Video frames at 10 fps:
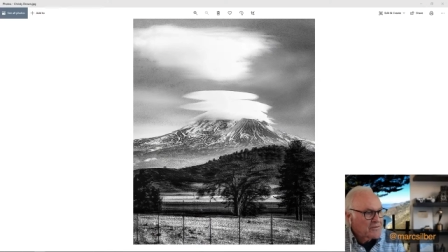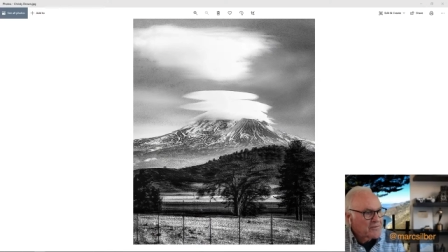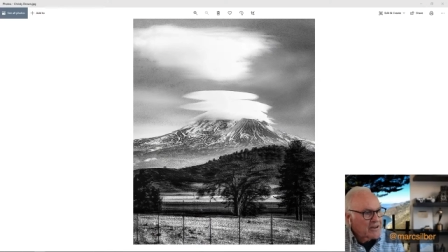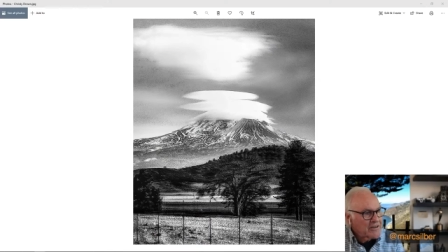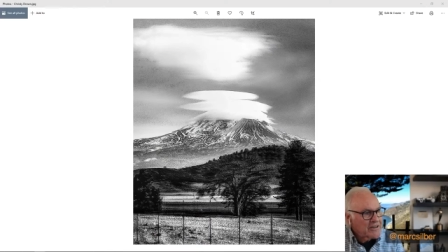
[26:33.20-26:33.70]
a
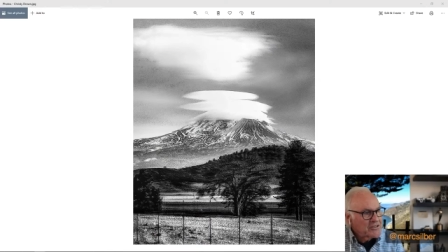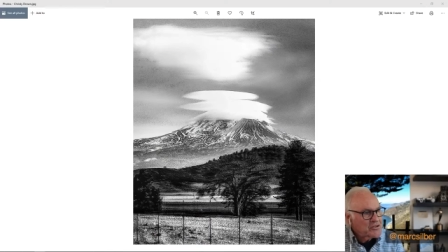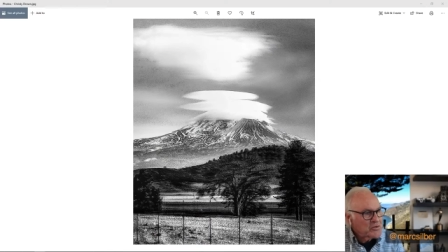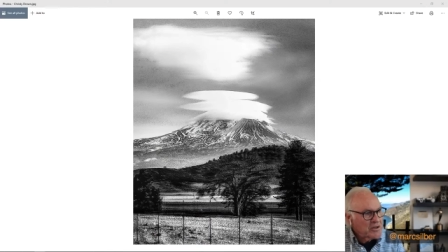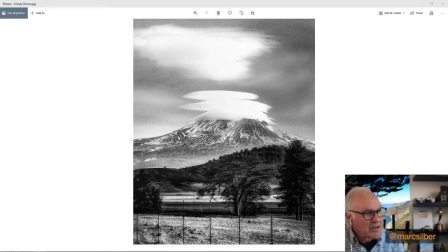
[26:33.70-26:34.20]
very
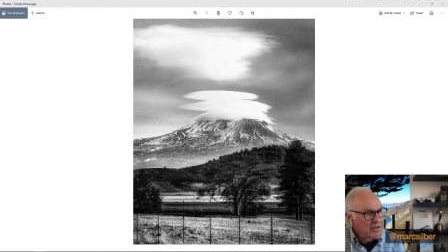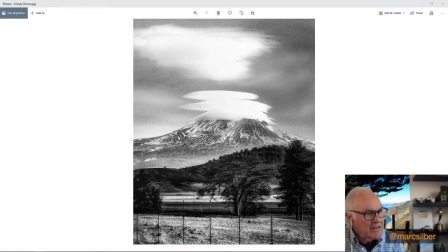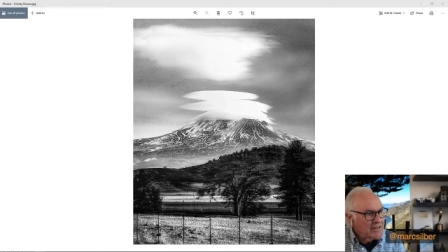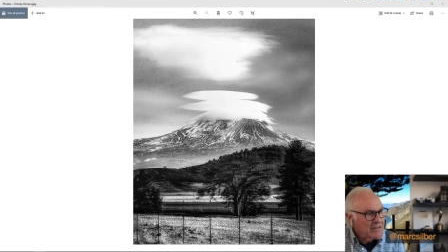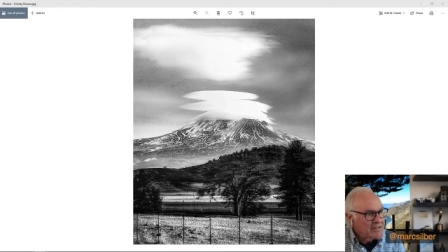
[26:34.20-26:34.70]

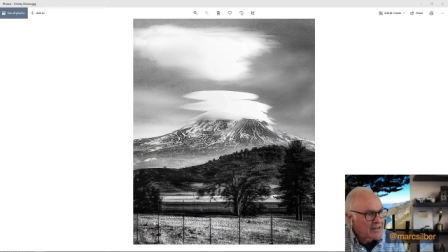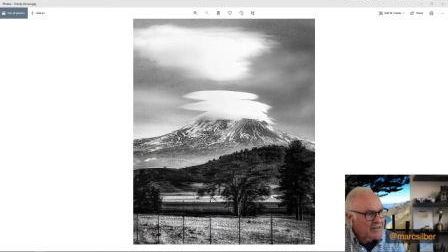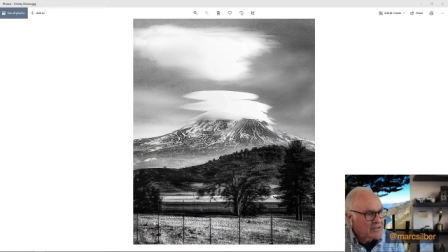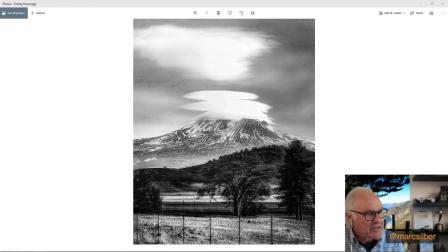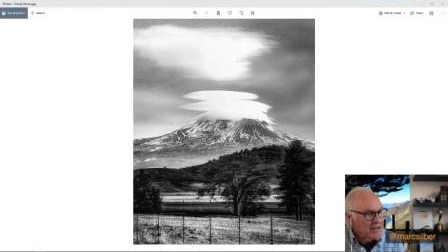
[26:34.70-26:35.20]
dreamy. It's
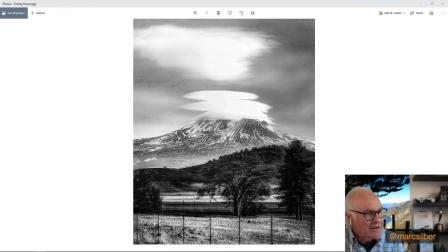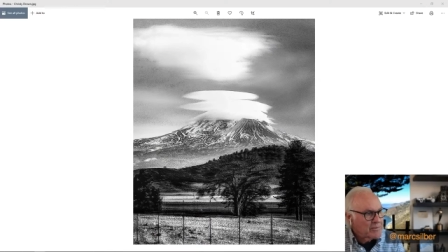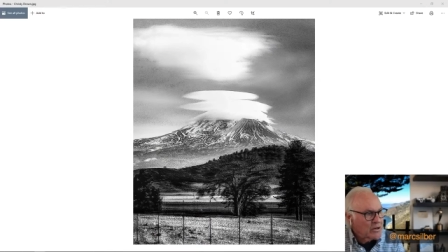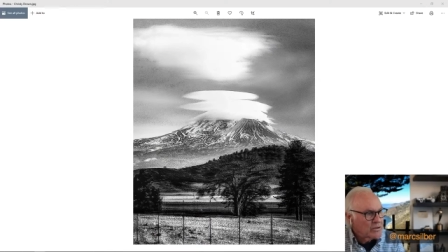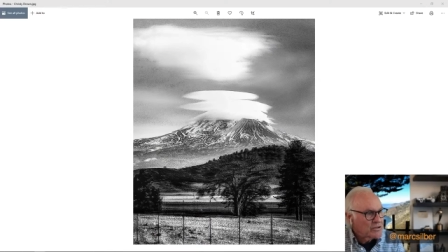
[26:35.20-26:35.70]
like there's a lot of
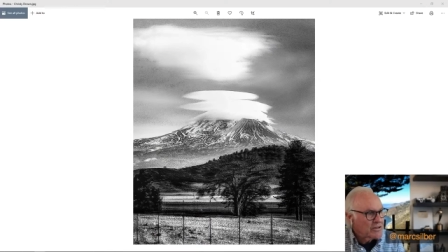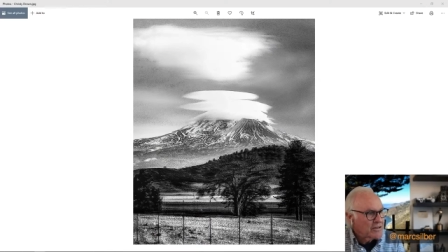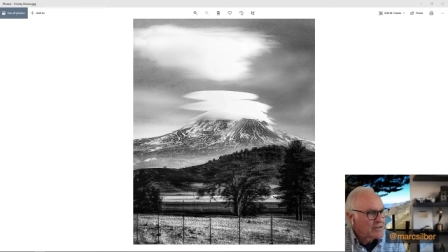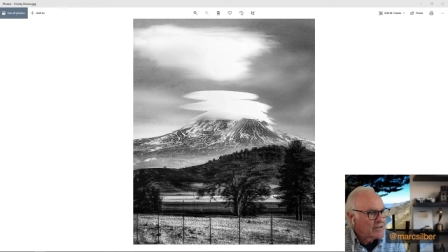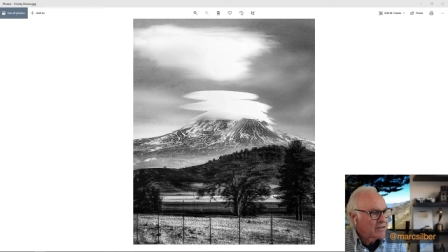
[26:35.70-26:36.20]
motion
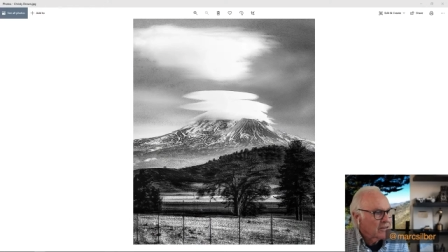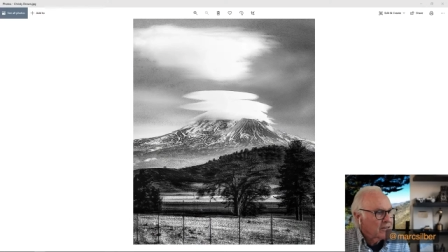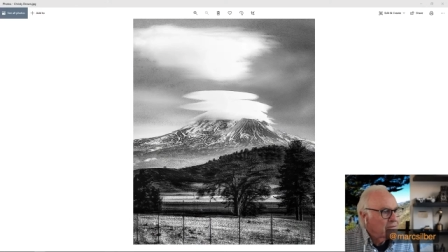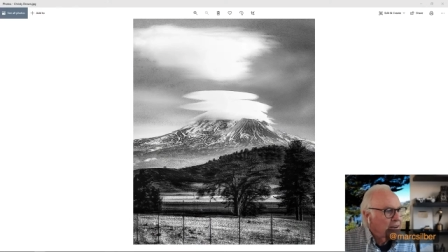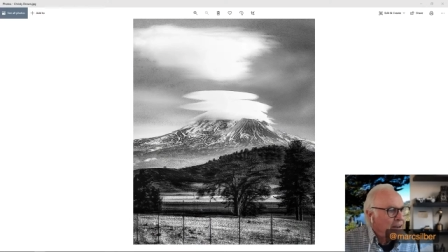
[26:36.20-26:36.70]
in here.
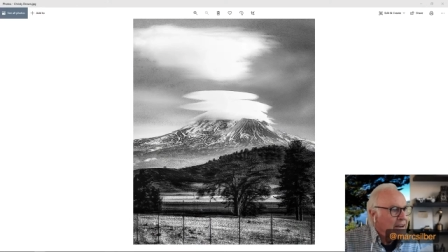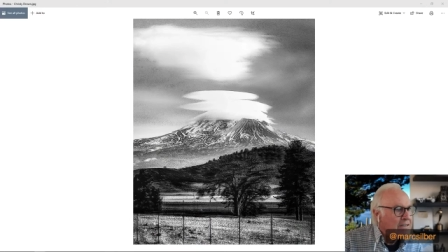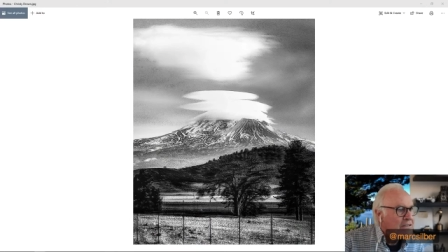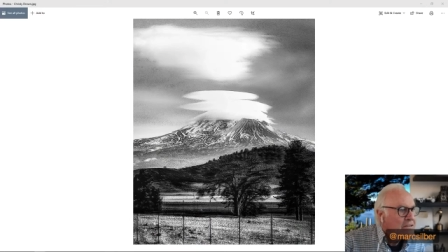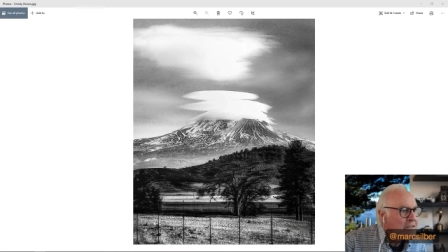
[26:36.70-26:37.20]
In
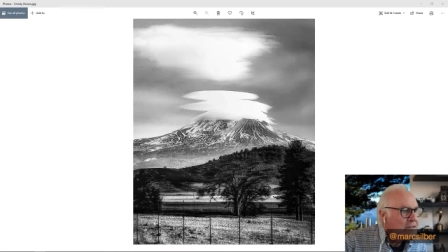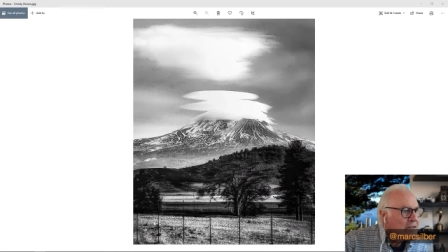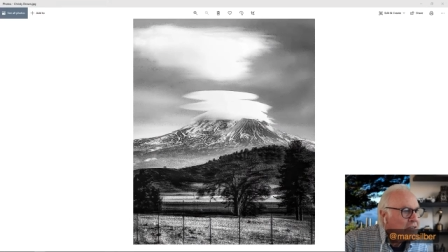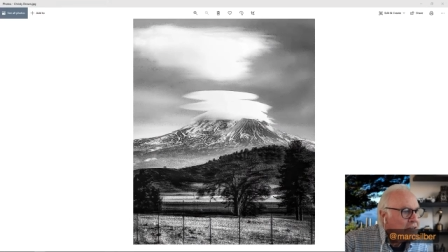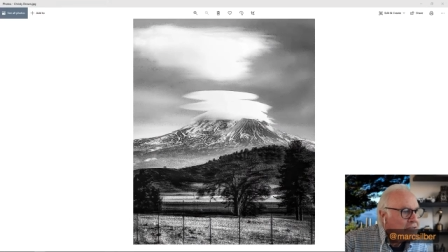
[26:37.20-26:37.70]
fact,
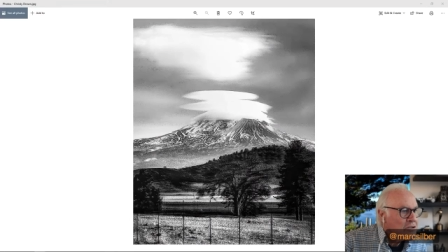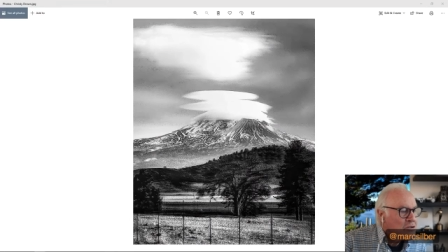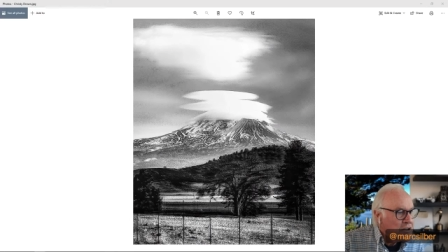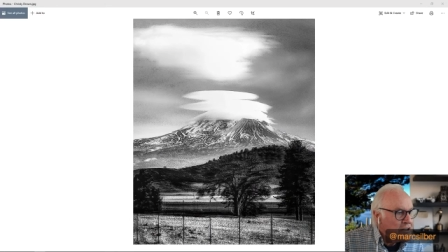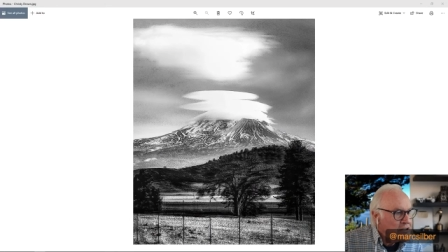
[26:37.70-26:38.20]
the
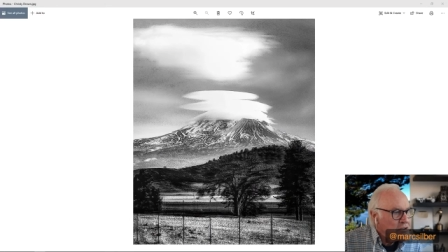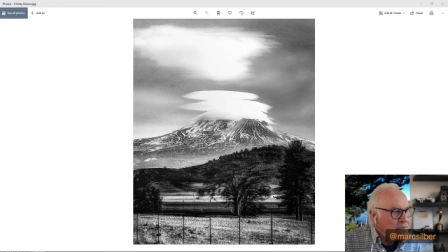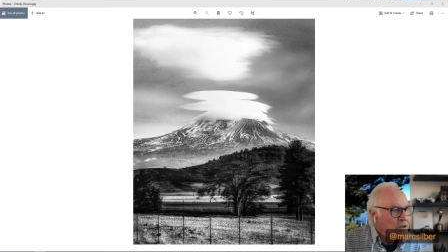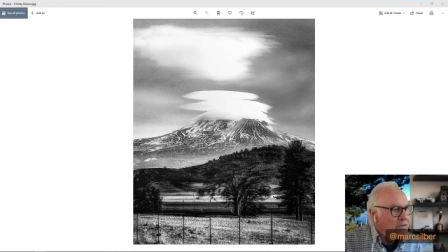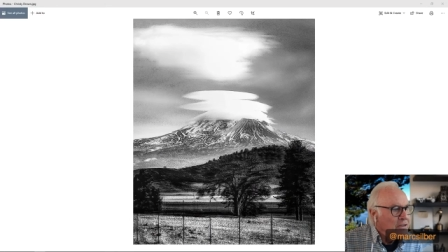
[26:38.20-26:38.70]
trees are
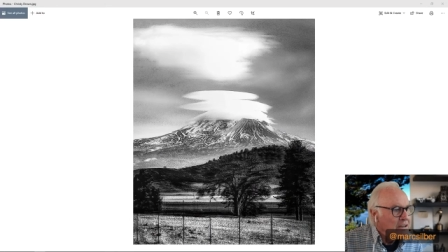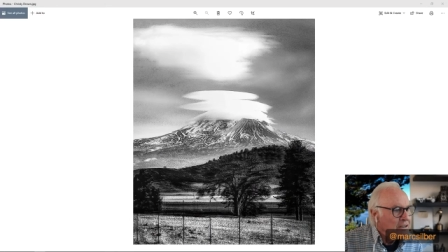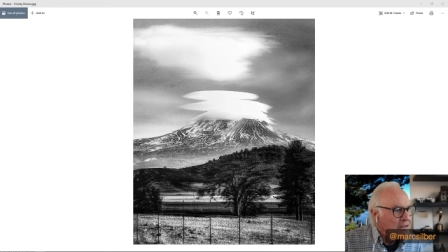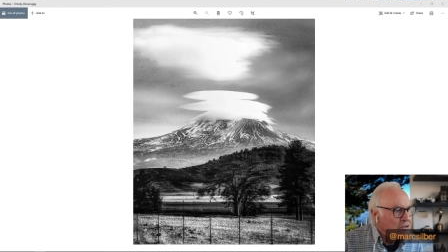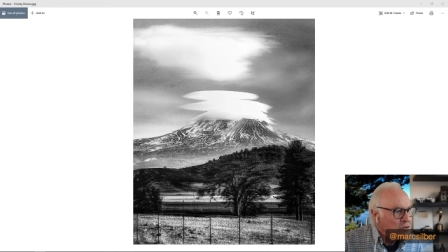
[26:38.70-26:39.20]

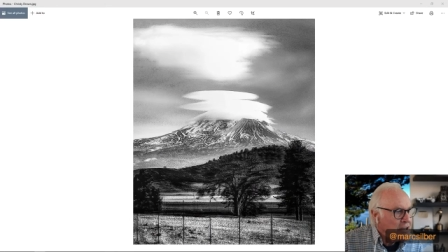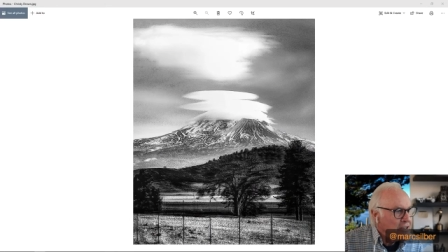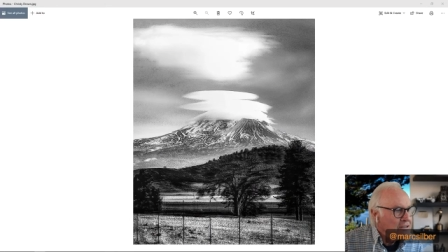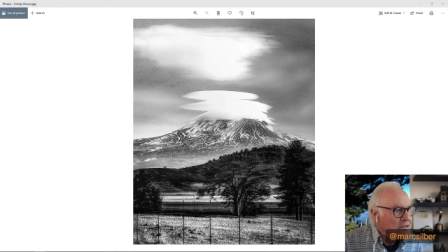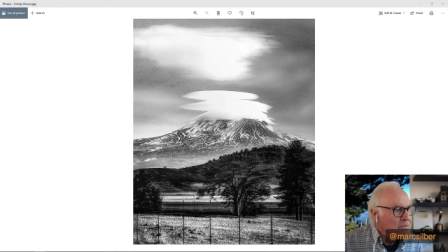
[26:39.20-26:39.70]
moving, the
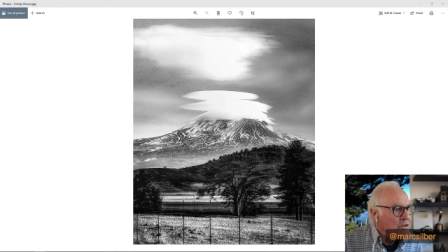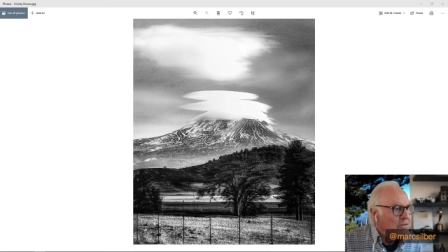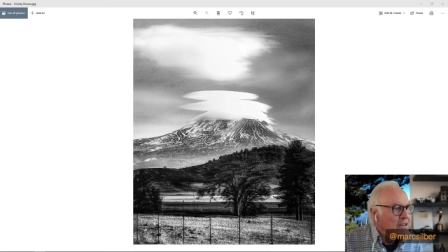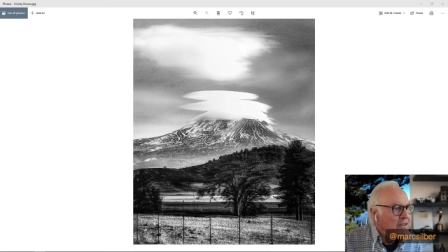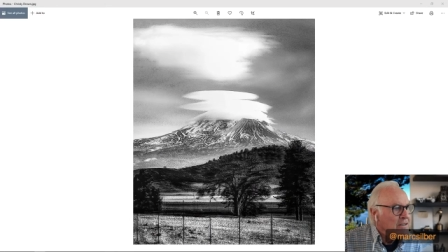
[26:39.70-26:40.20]
train is
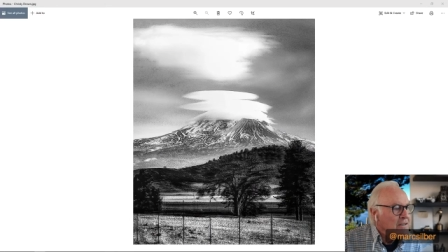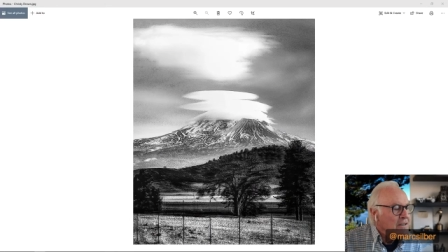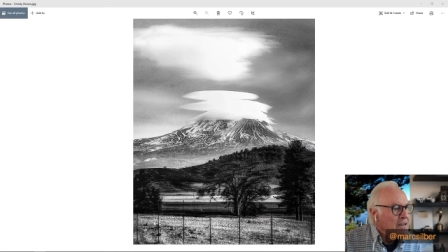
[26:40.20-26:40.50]
moving,